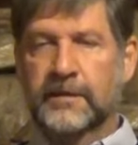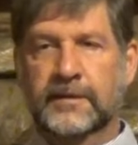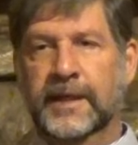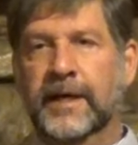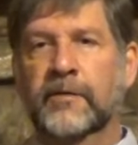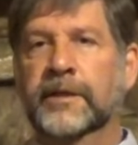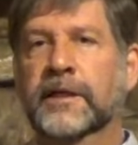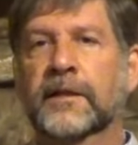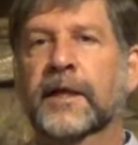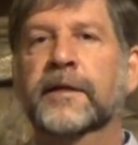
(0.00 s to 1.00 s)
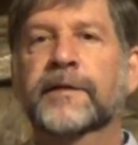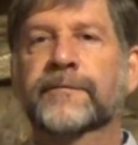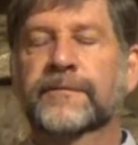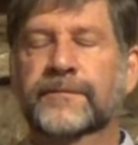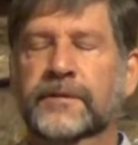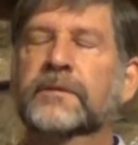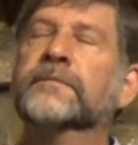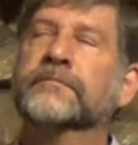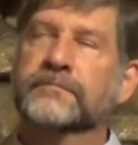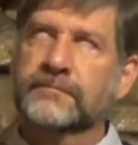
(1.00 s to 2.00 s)
Not only gluttony for food,
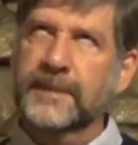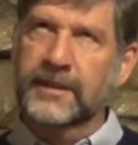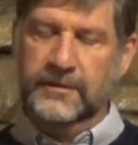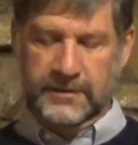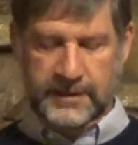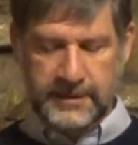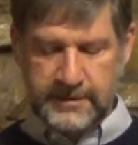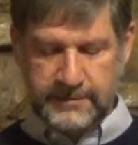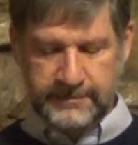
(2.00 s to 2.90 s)
thank goodness,